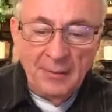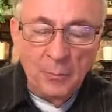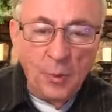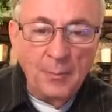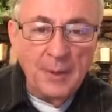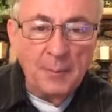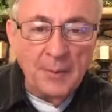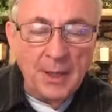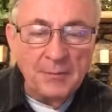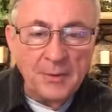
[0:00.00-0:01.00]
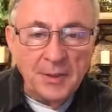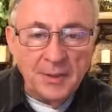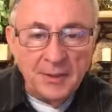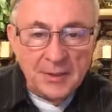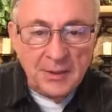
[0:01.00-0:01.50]
warmed up enough to,
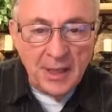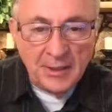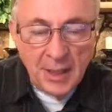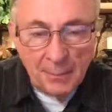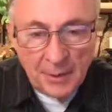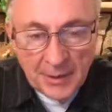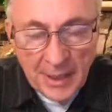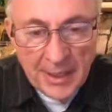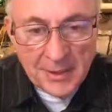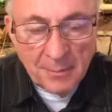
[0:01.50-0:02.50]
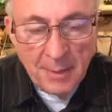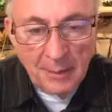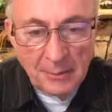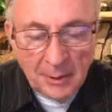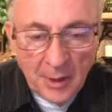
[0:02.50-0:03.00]
this last couple of days to
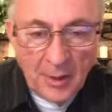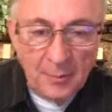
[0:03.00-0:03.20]
melt it all.